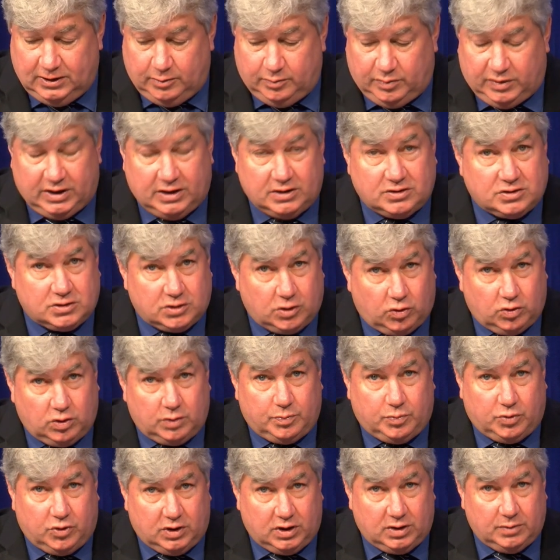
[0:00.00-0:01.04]
But it's so
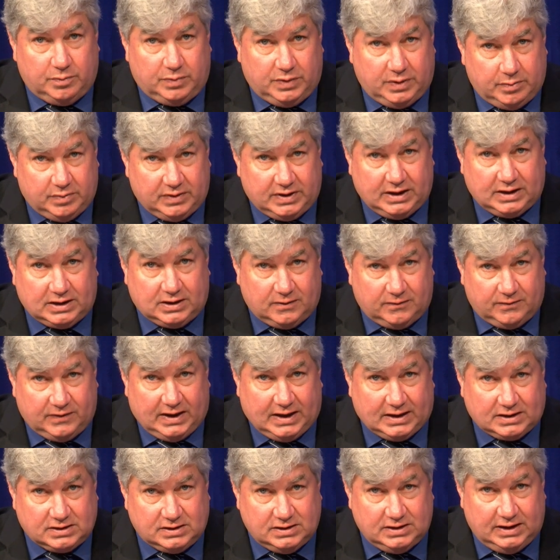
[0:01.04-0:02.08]
important people get their
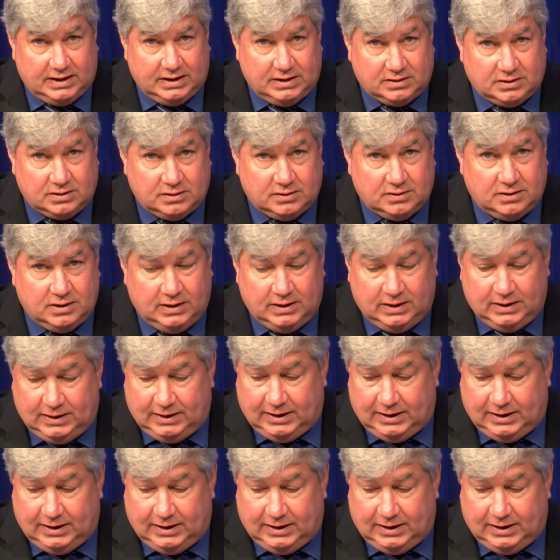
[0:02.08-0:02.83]
vaccination.